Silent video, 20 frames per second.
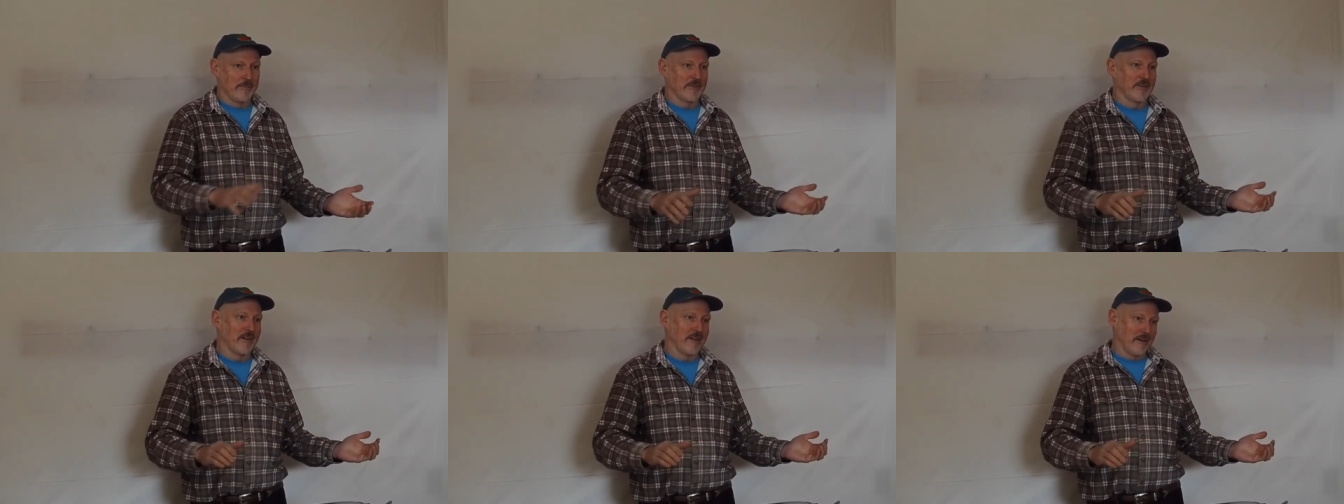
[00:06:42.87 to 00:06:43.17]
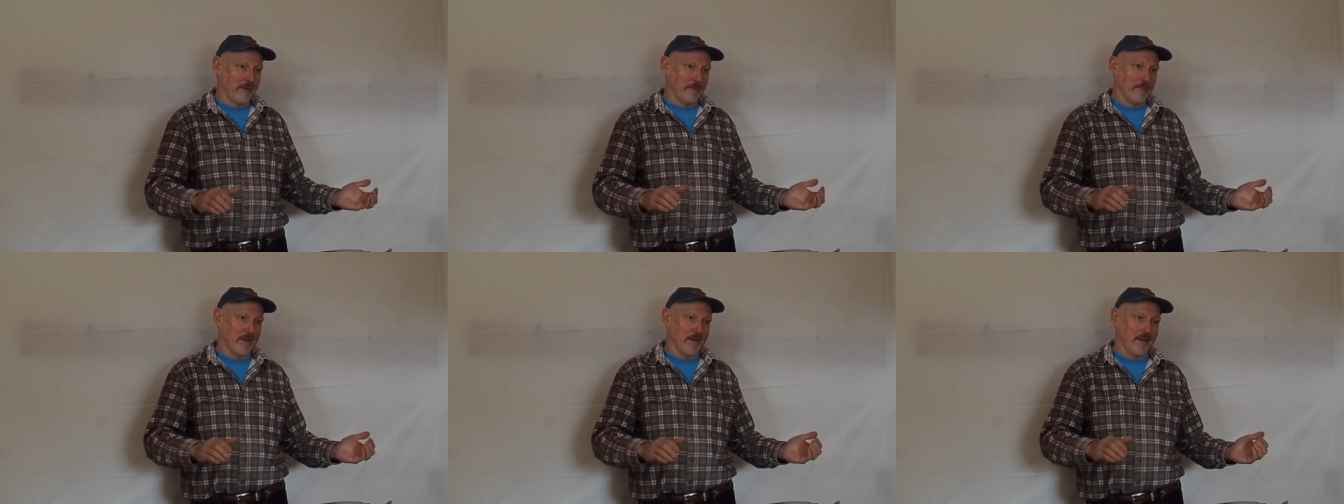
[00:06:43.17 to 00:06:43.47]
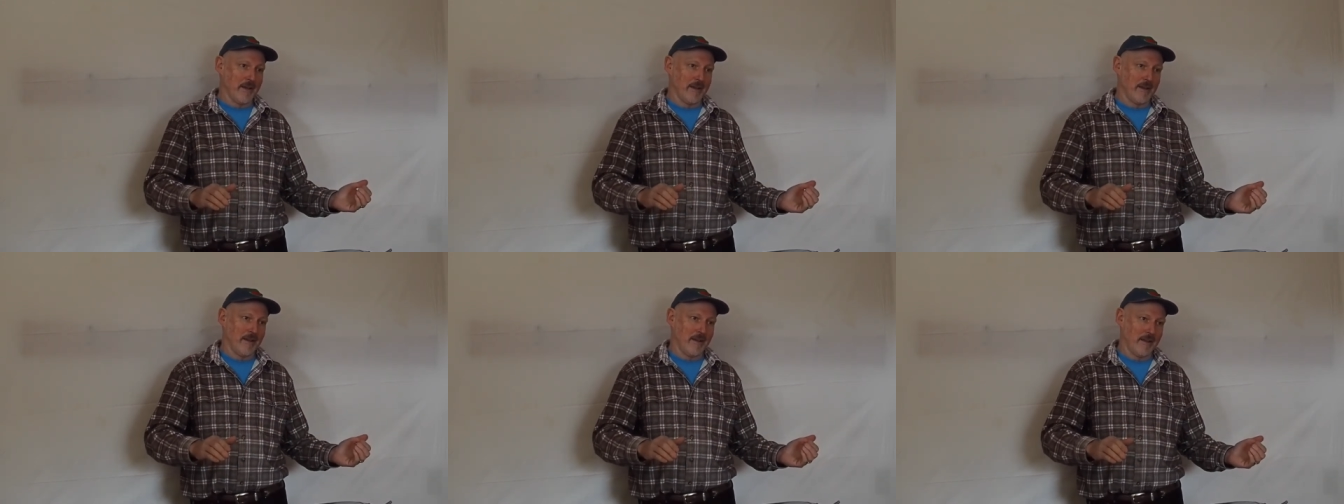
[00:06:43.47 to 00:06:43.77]
is going to be.
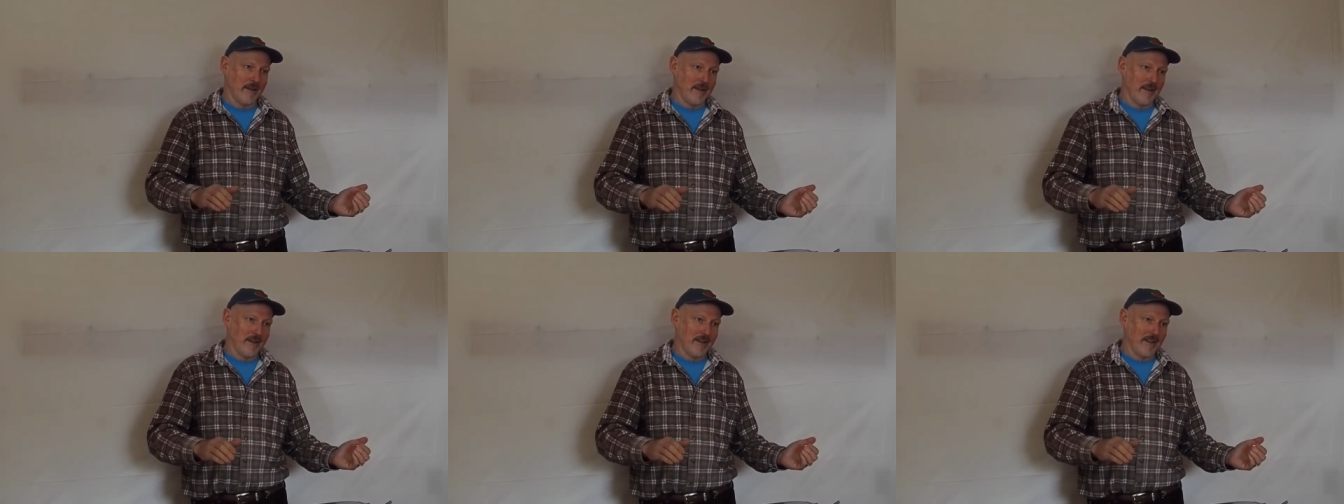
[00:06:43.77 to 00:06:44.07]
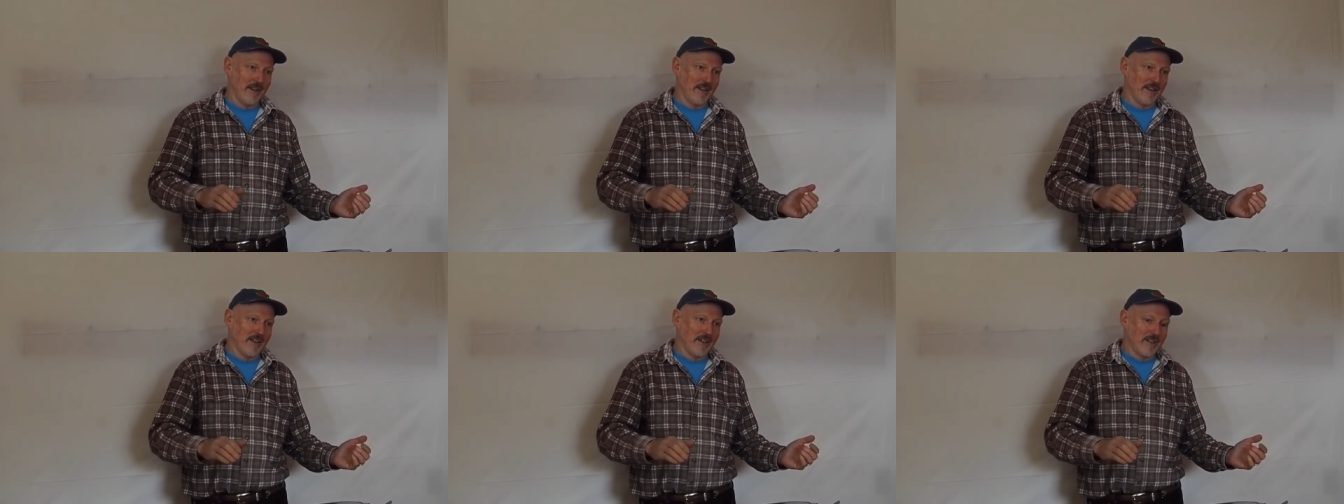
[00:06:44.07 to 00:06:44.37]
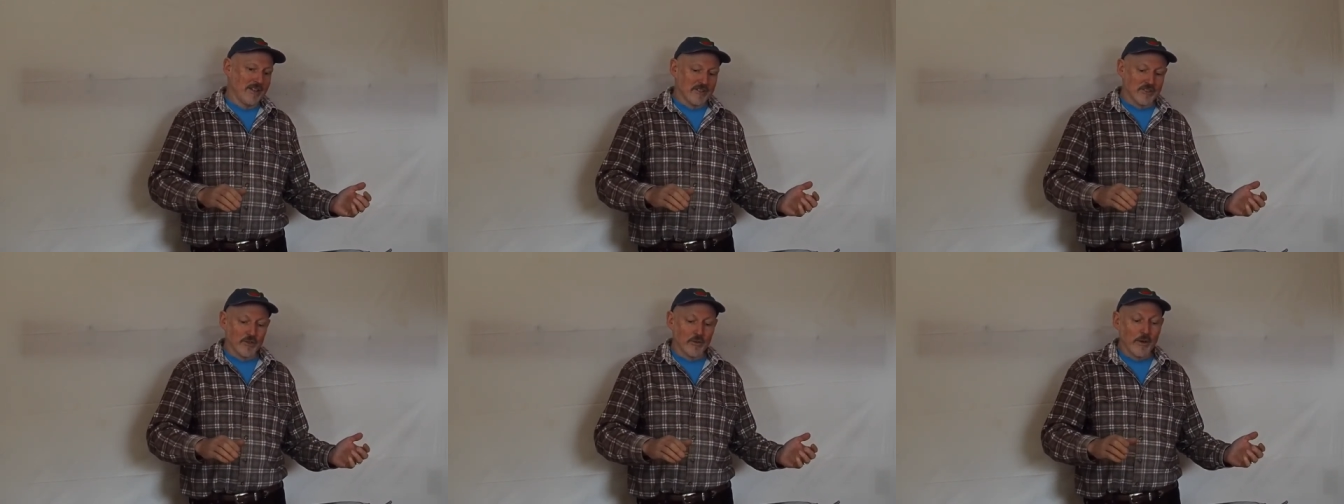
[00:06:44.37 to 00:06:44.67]

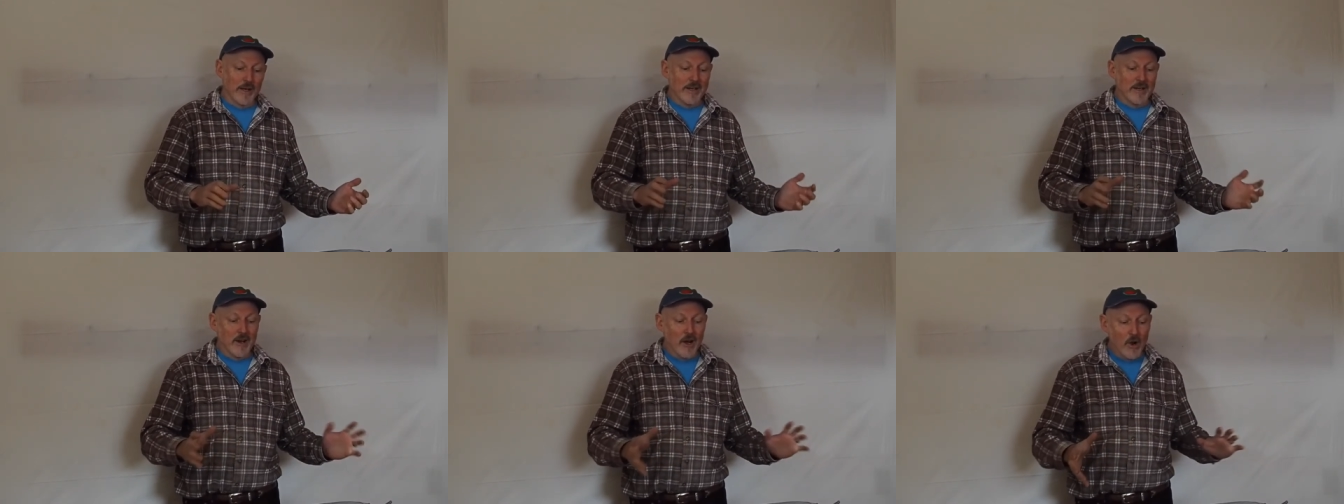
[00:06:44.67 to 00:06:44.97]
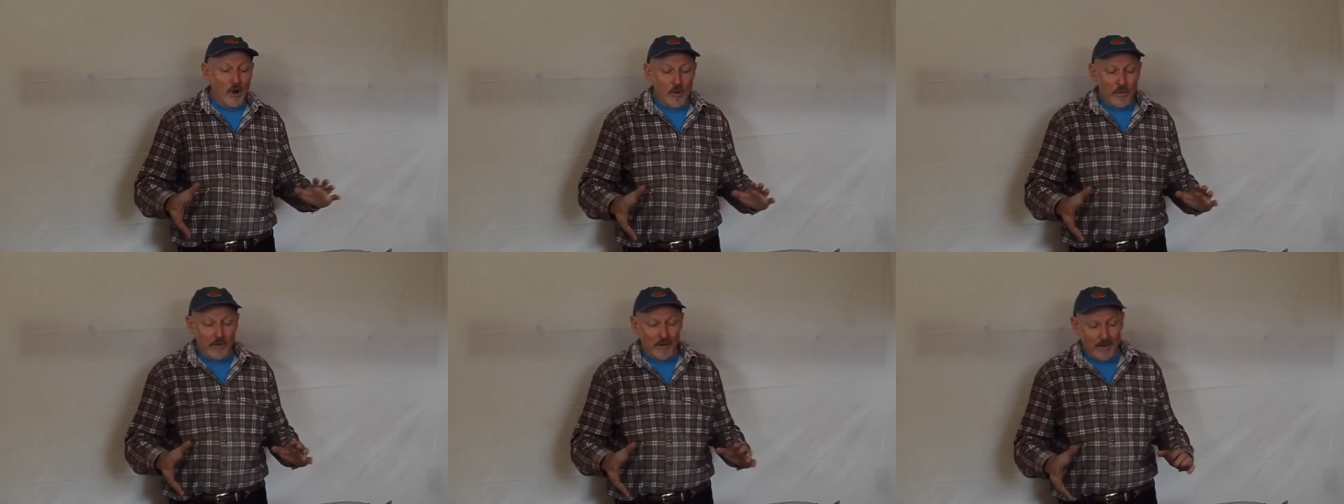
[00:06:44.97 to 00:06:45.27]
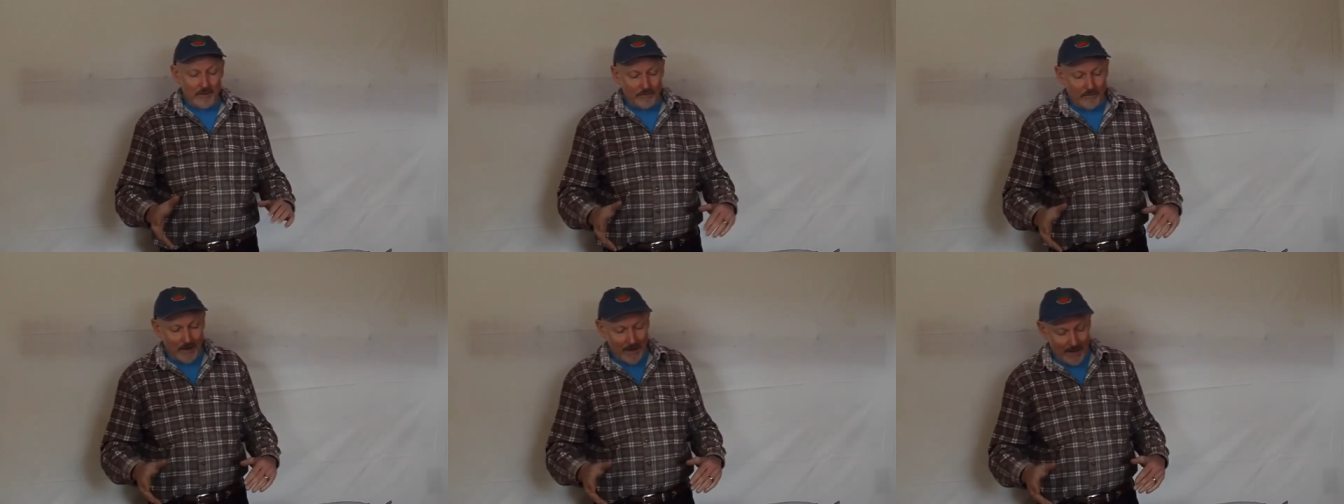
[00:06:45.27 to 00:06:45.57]
So I know that
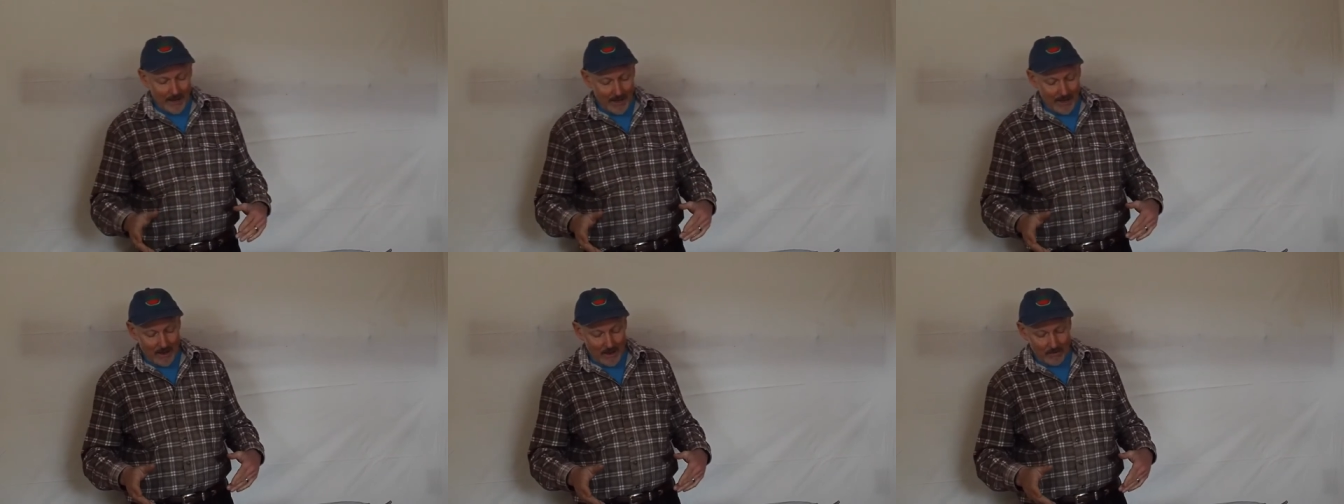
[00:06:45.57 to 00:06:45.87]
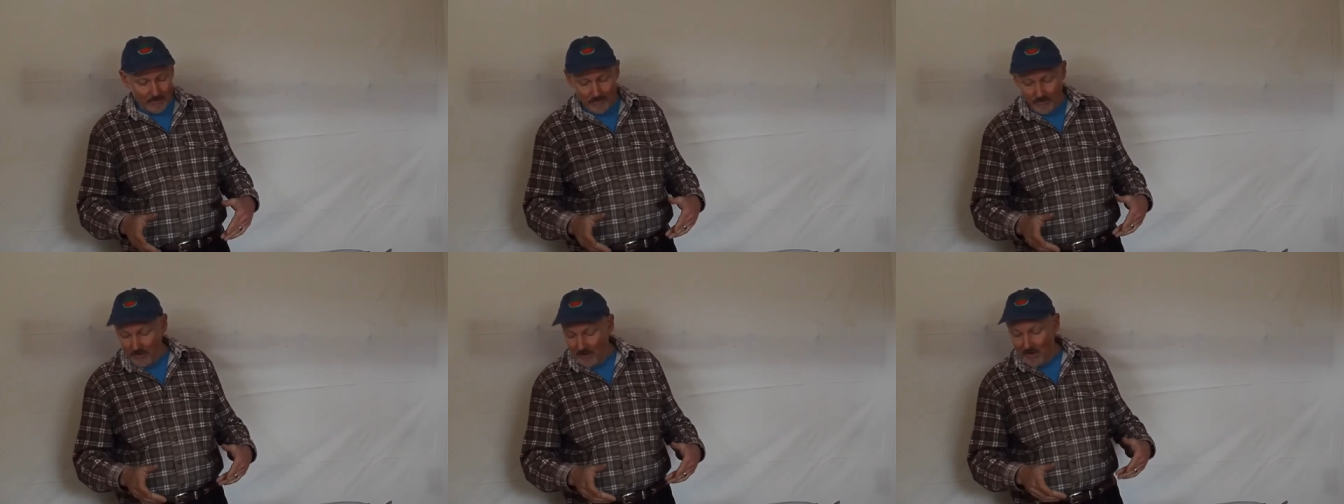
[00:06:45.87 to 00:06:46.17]
if I have